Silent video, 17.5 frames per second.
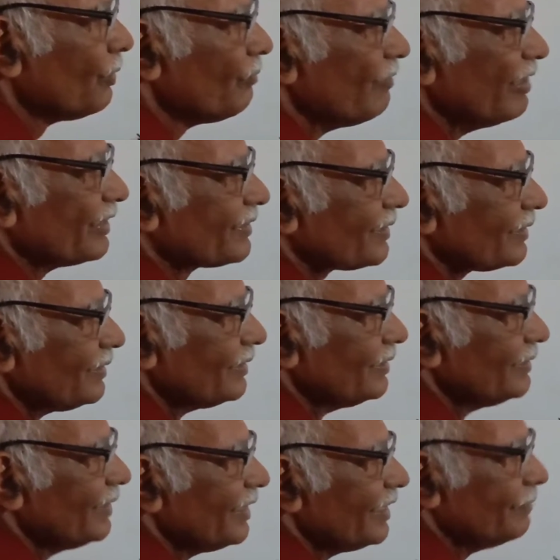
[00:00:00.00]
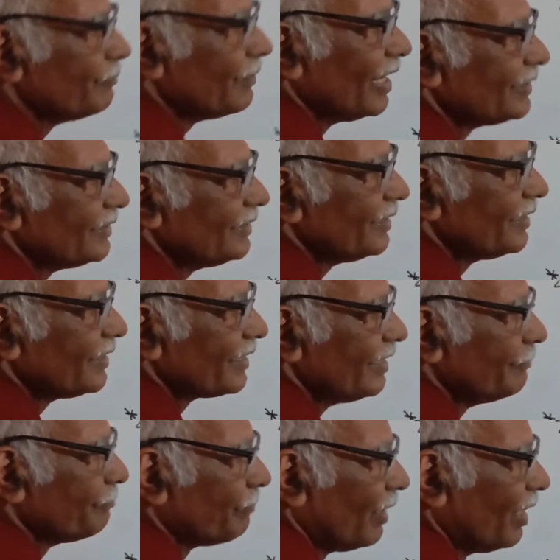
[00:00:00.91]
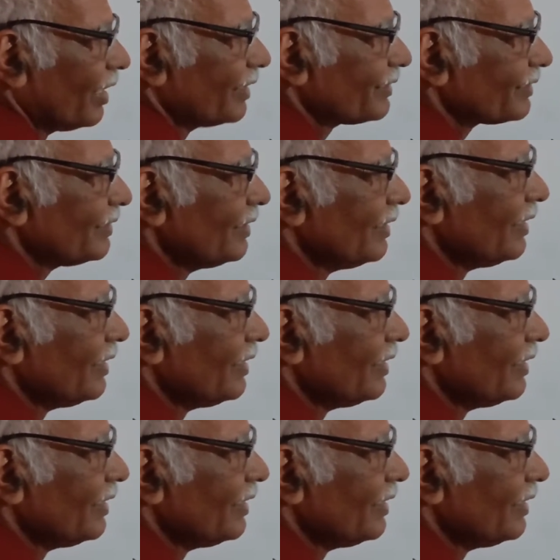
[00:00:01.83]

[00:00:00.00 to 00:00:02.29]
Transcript: with the imaginary part.